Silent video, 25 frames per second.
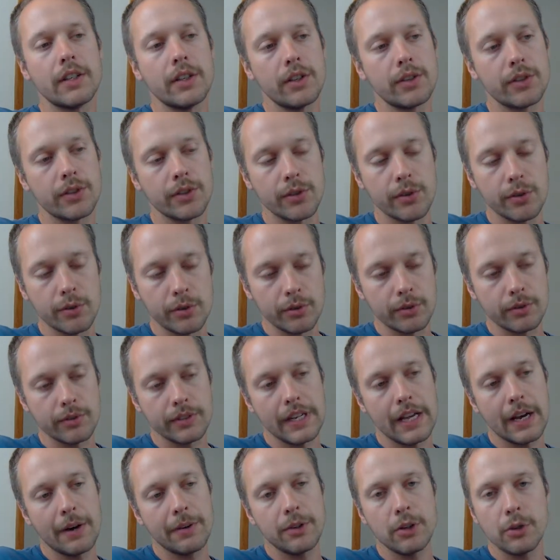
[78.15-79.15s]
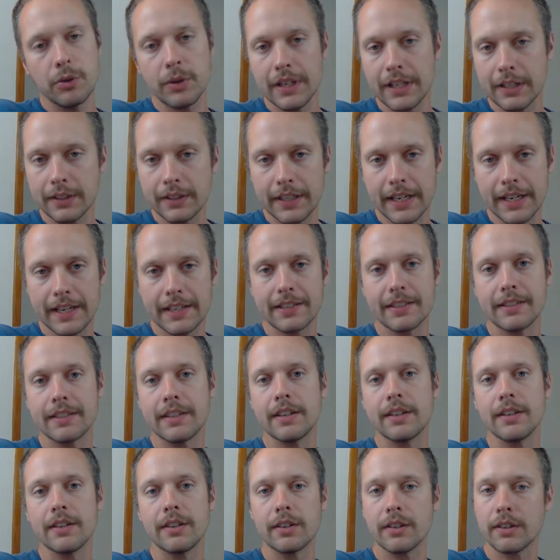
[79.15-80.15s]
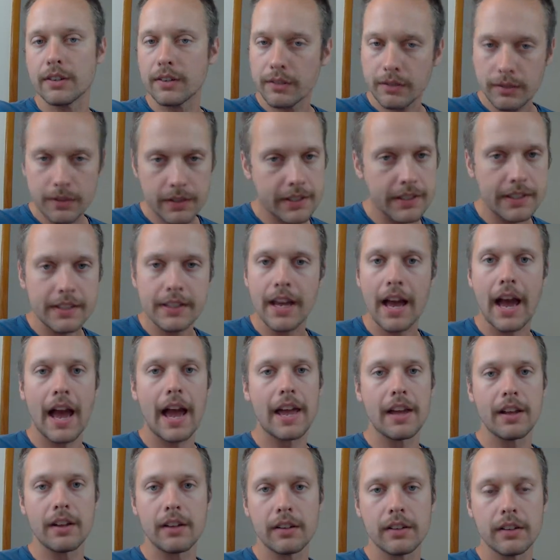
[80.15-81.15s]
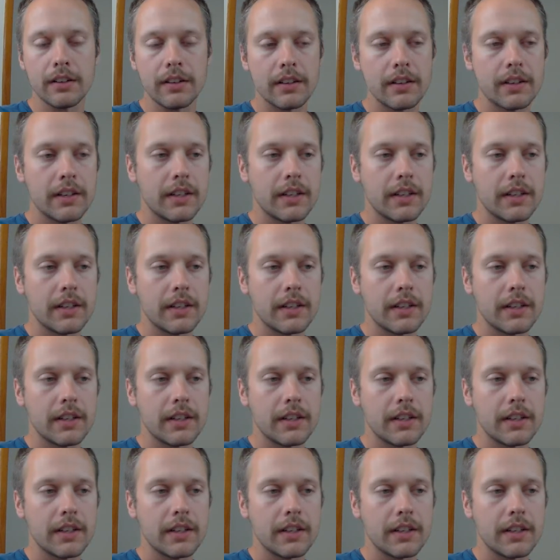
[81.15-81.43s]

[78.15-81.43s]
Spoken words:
So now New England has their style,